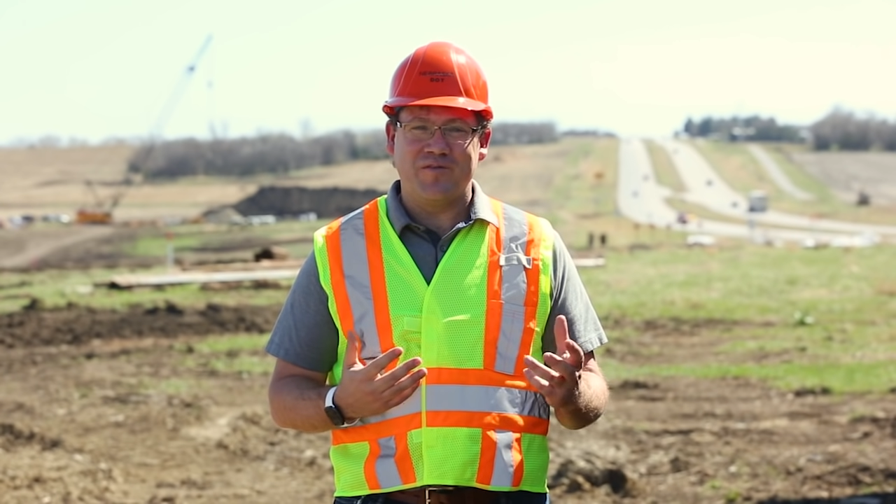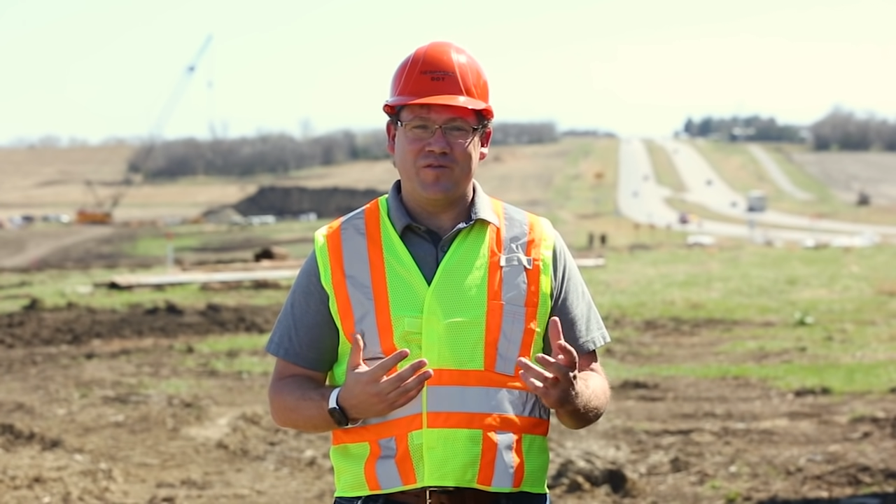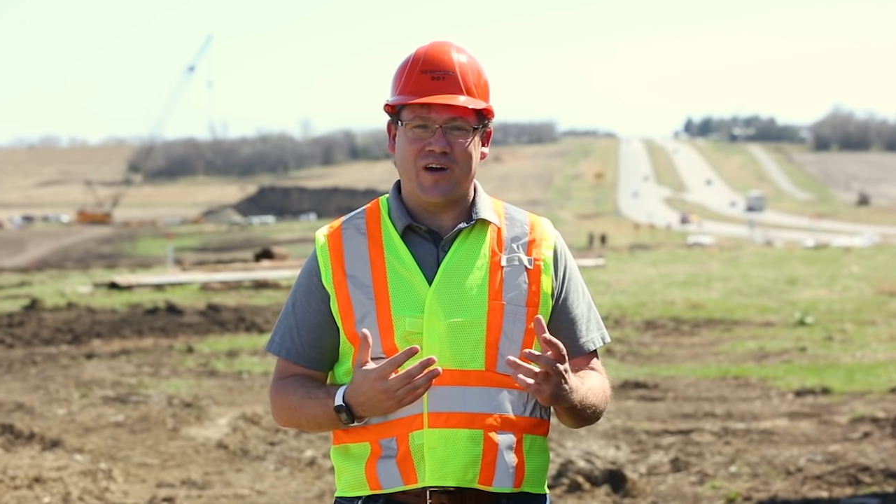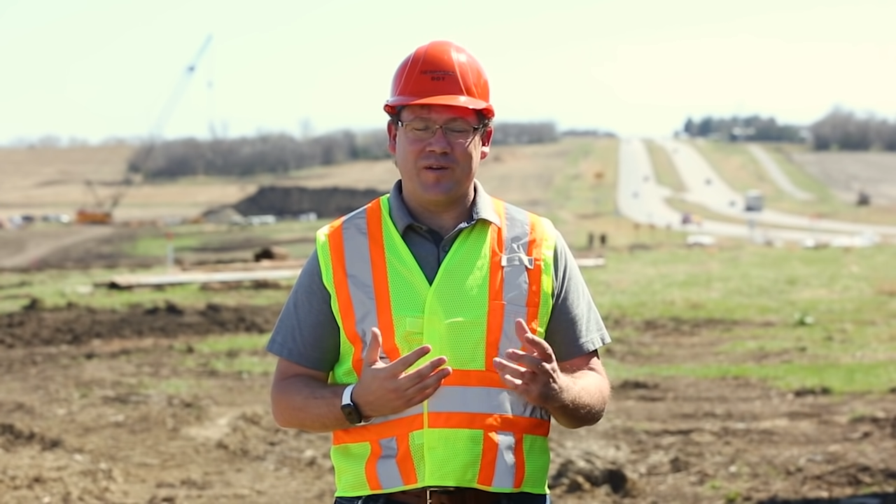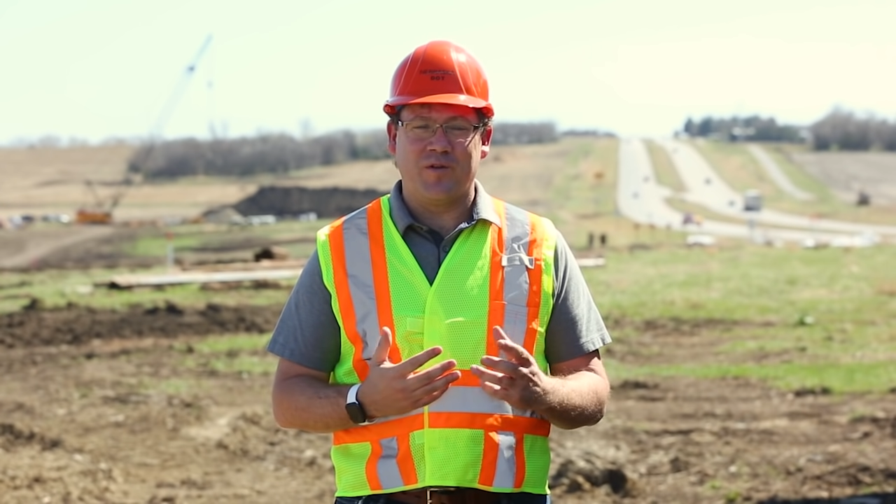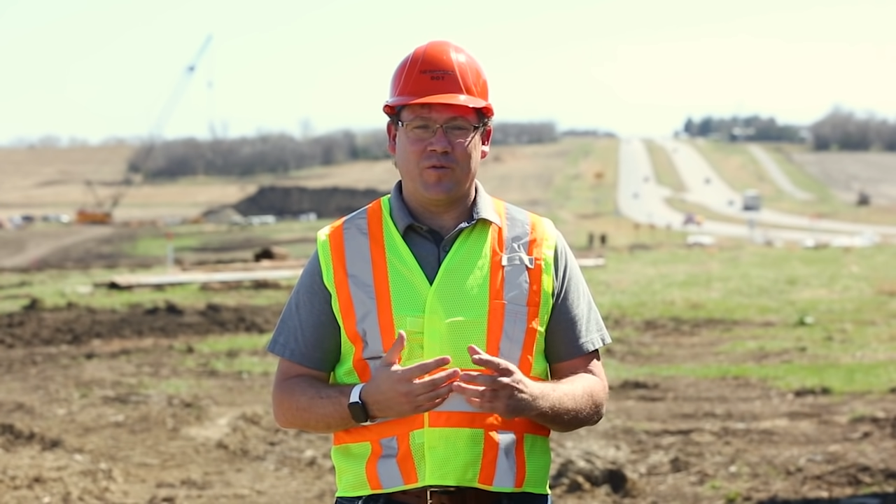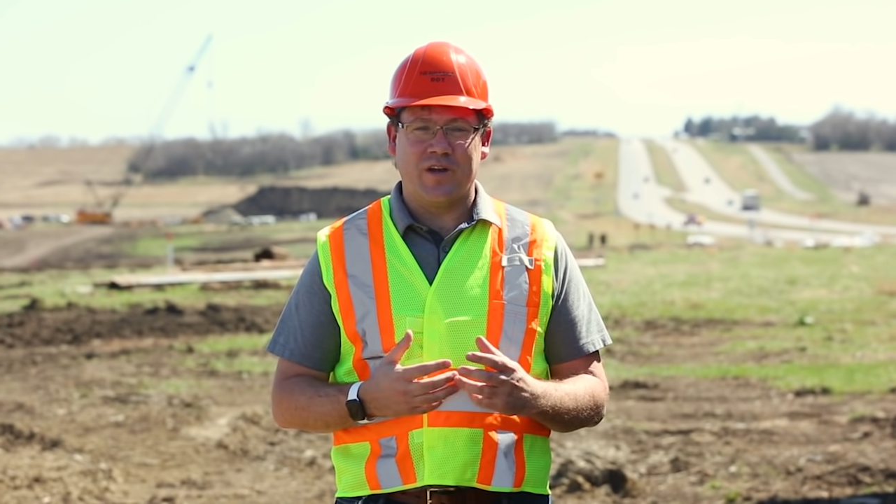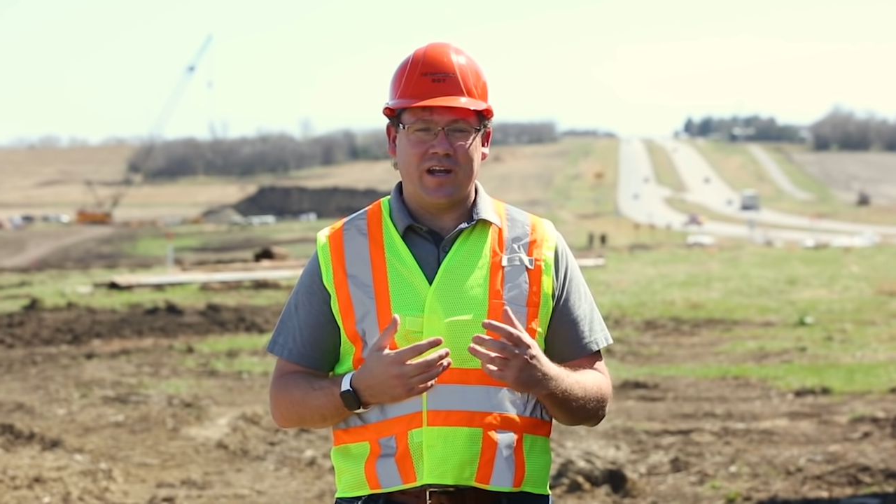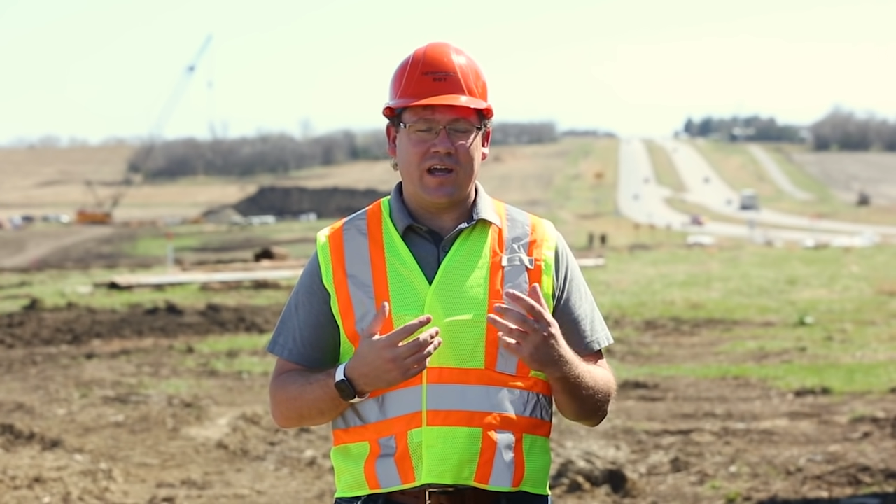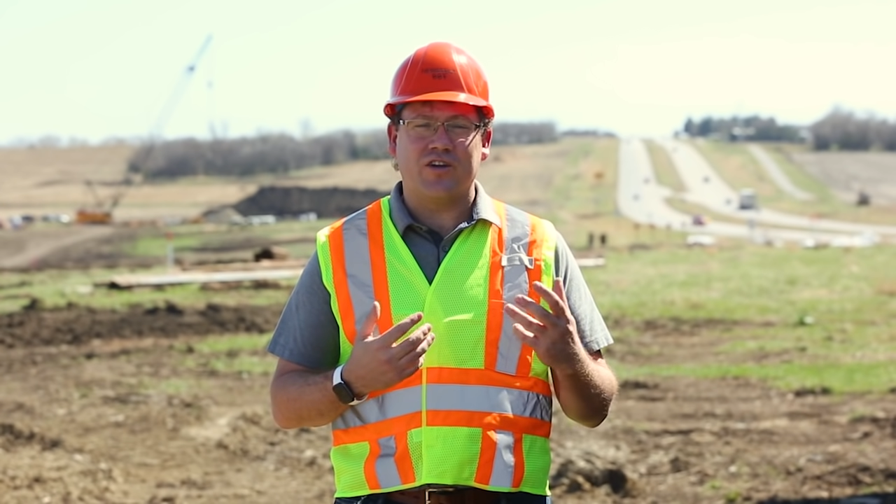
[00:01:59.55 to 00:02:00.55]
of environment
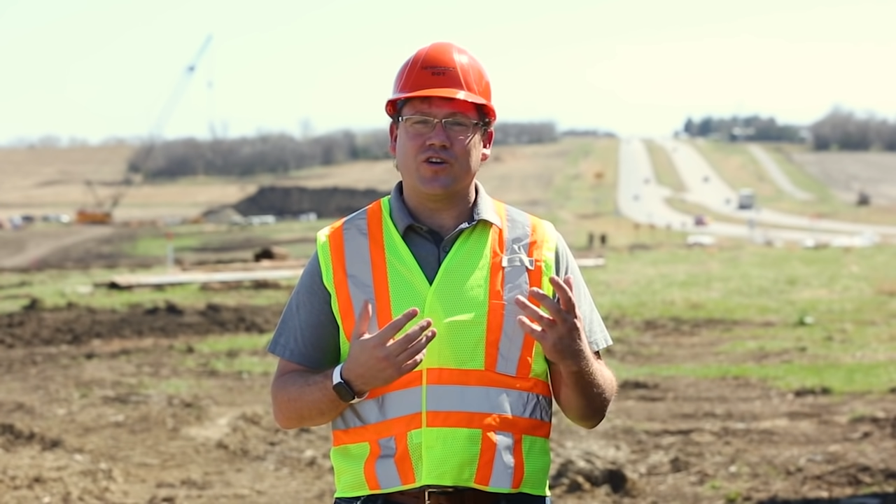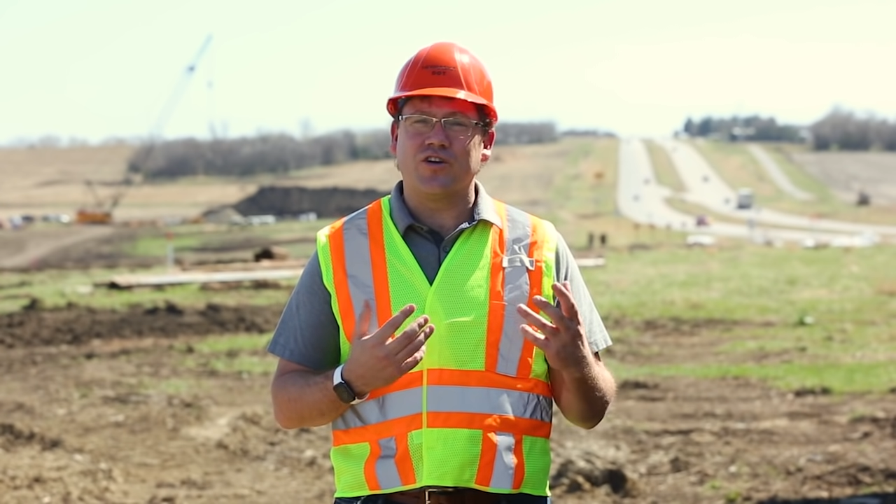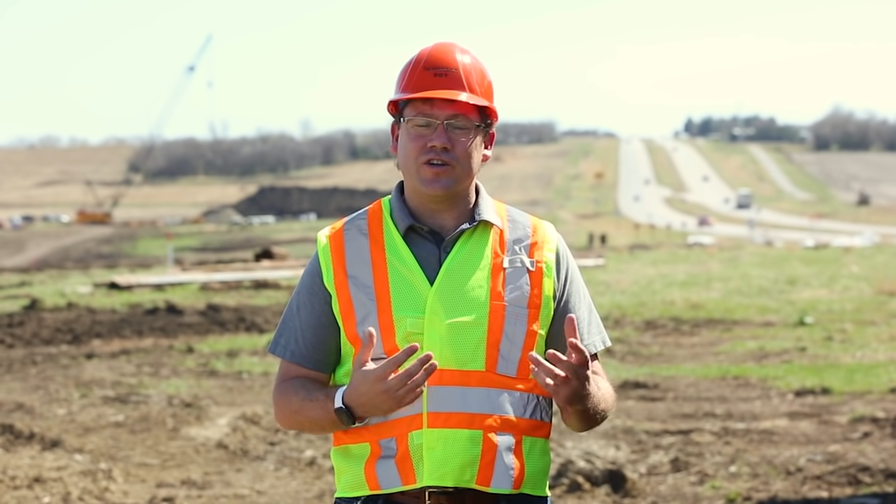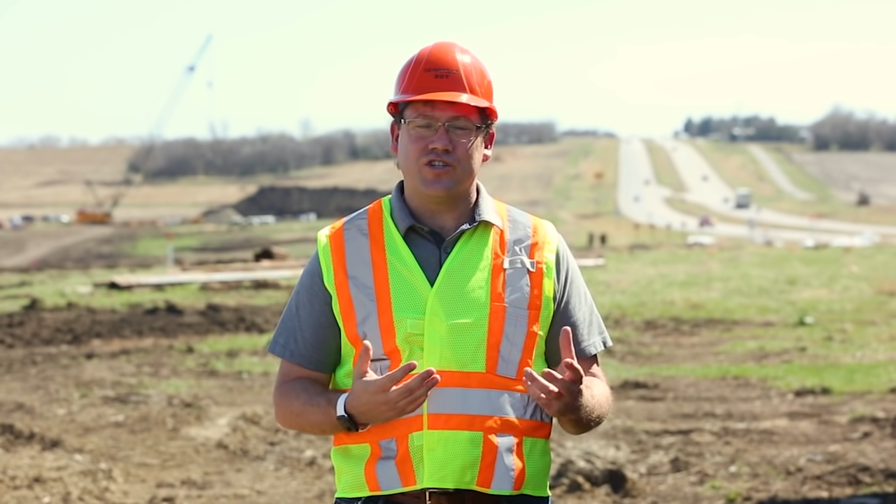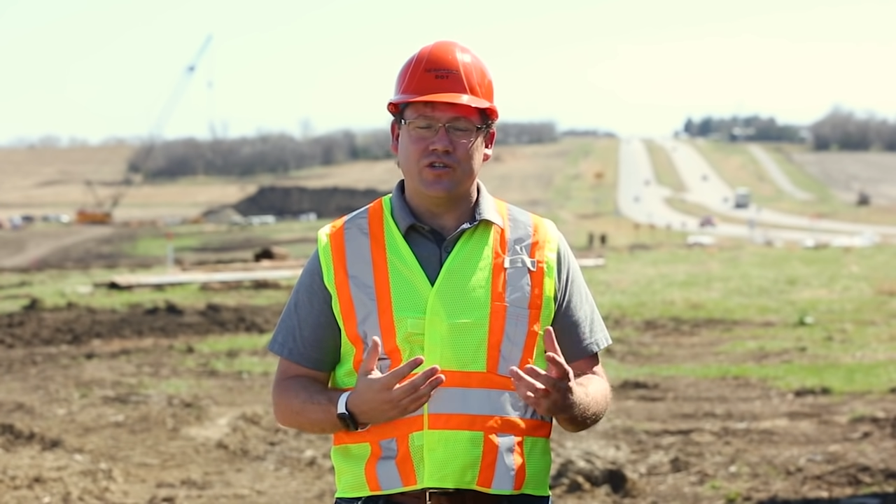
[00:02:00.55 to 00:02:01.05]
we're in, and I encourage